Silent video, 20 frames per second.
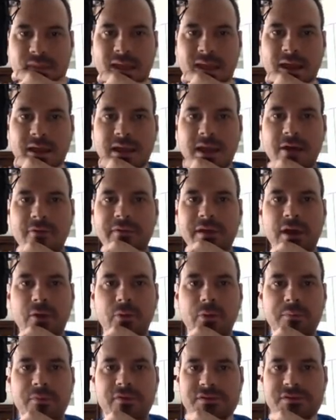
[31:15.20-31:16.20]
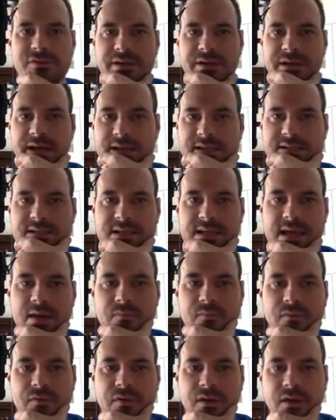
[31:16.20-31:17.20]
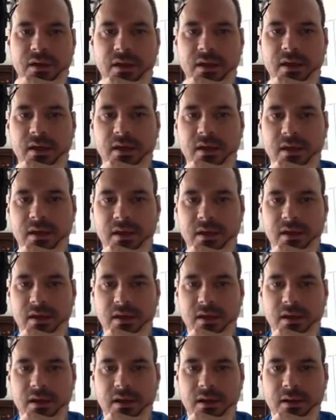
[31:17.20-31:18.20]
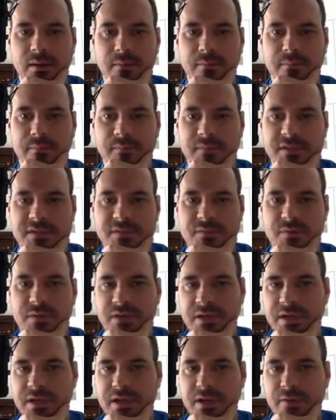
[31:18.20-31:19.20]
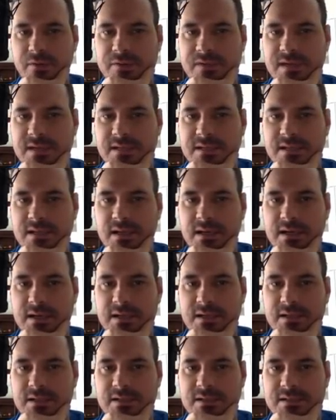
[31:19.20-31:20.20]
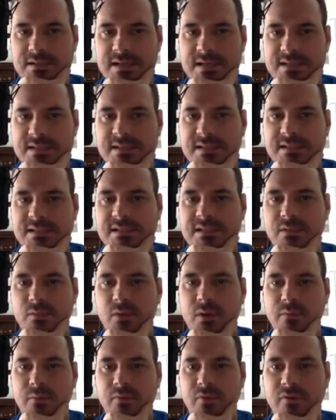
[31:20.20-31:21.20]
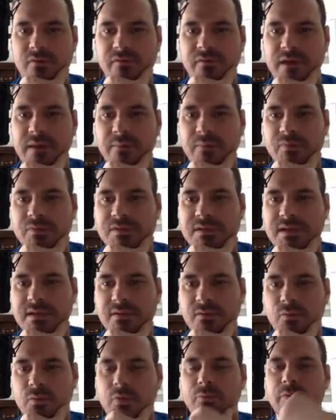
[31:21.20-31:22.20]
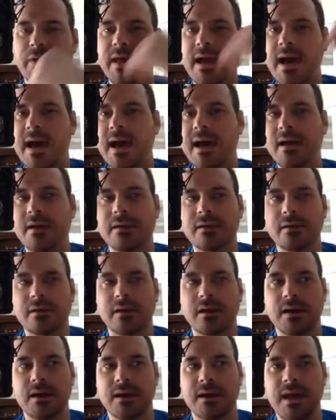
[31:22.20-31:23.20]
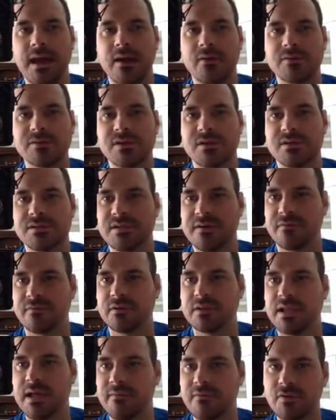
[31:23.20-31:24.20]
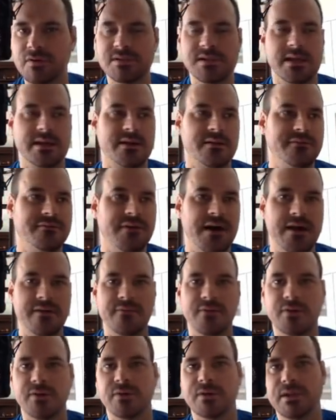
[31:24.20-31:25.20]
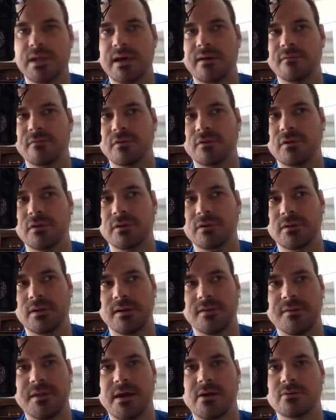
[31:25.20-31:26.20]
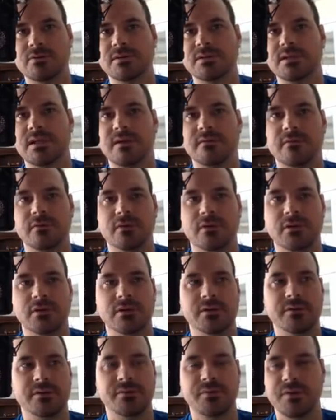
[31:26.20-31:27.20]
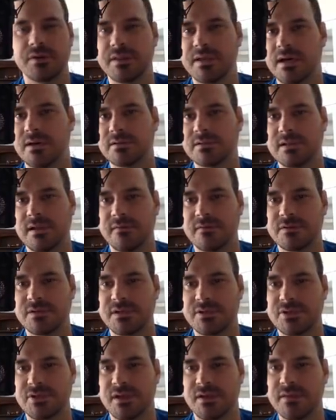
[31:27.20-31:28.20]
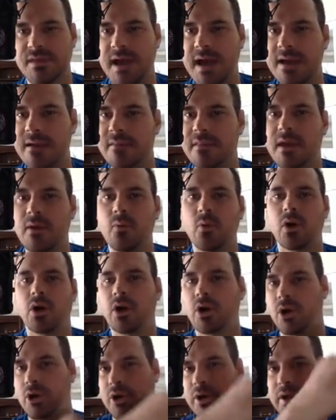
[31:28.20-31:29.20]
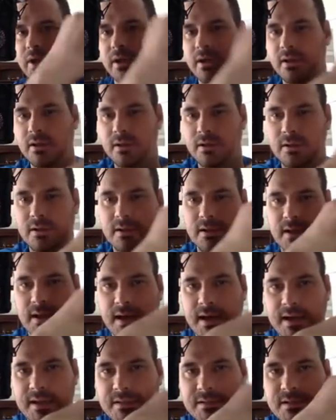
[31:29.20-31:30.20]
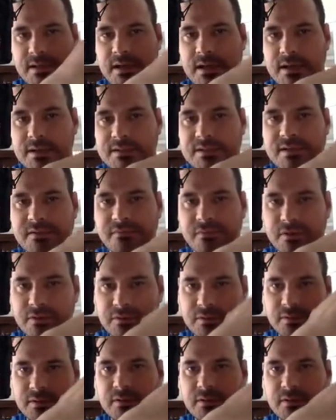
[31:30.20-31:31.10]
account there. We'll move to the next account. This one here is at 61.5%. When we had accounts on different levels, like a 500 level, 1,000 level, 3,000 level, such like that, they were earning at different,